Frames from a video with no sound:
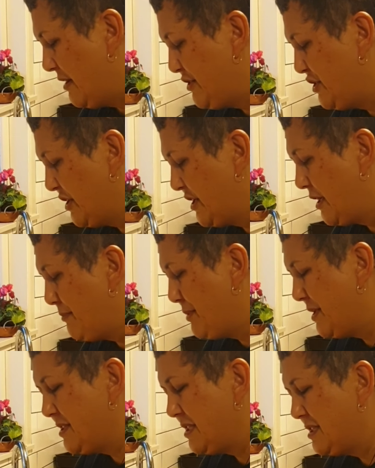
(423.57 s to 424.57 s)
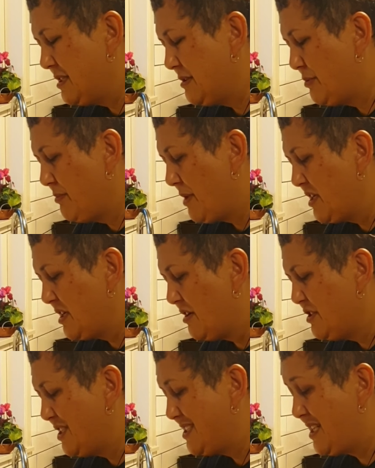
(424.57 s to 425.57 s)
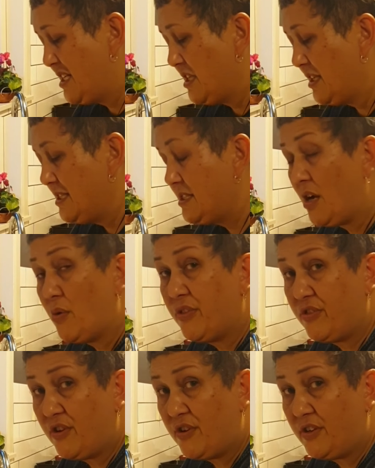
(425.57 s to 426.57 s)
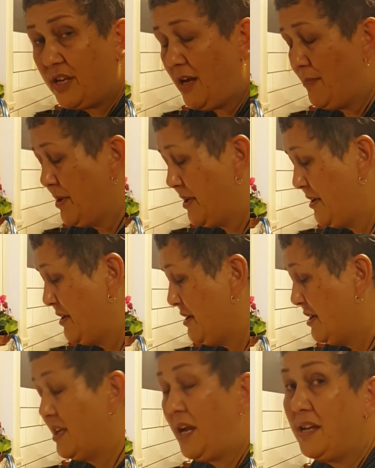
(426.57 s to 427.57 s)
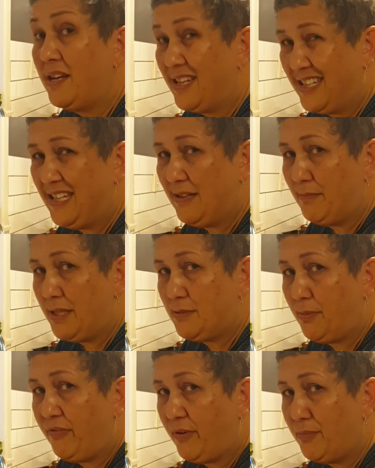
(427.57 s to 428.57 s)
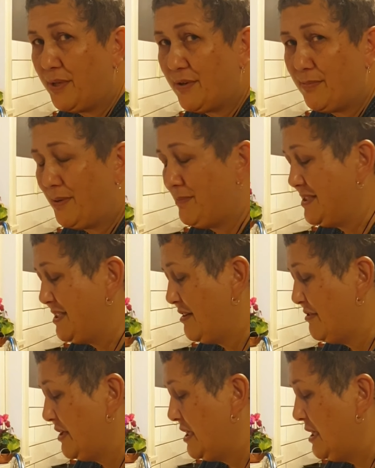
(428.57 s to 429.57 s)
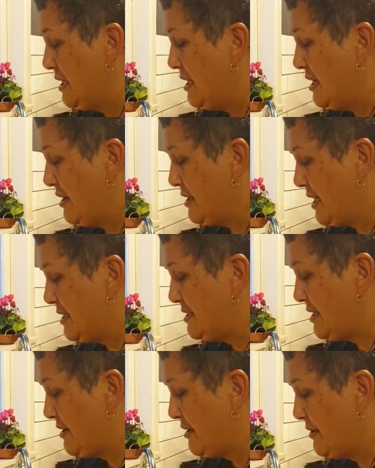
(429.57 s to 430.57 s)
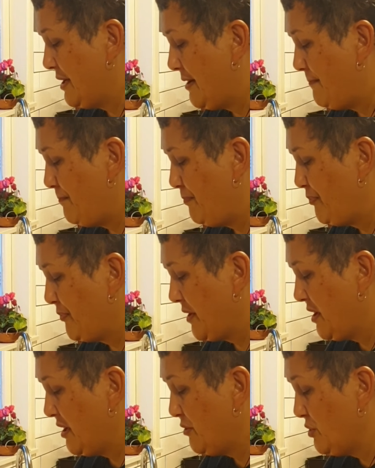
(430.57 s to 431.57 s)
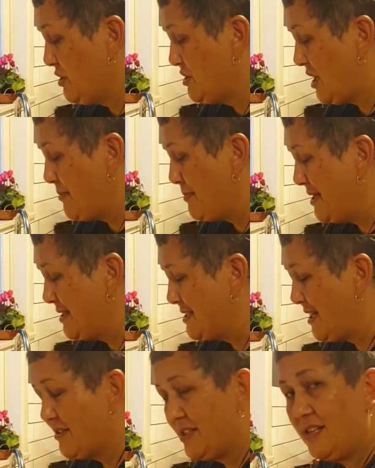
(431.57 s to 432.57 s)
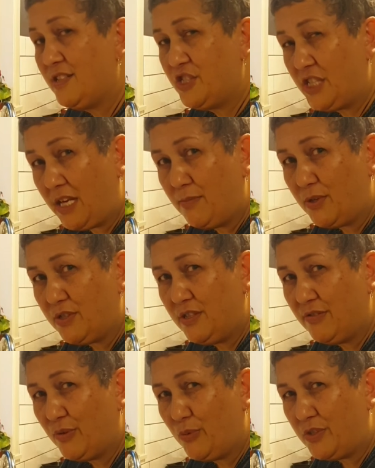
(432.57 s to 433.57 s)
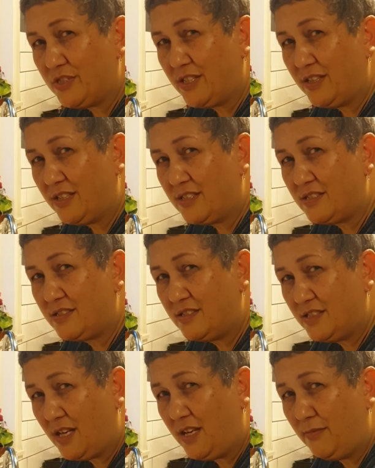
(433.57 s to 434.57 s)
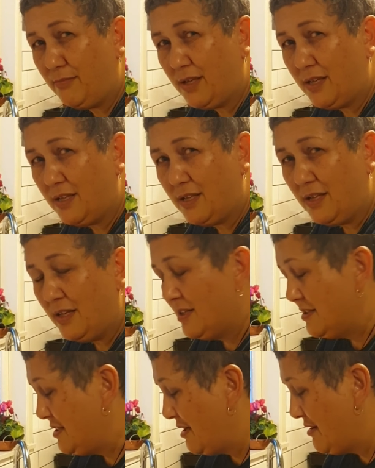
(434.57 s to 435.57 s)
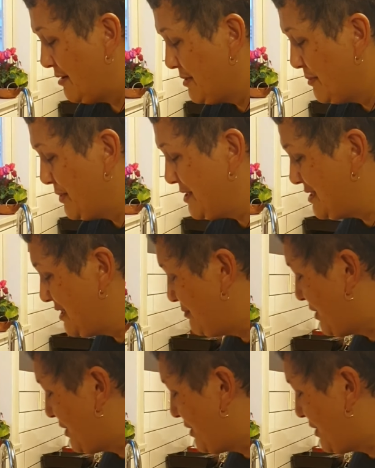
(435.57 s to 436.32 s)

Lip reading: sugar, but we might go just under. Let's go a third cup. Okay, again, makes me feel better about myself. Okay, so all you diabetics out there, shame on you for watching this. Shame. So I'm going to put this in the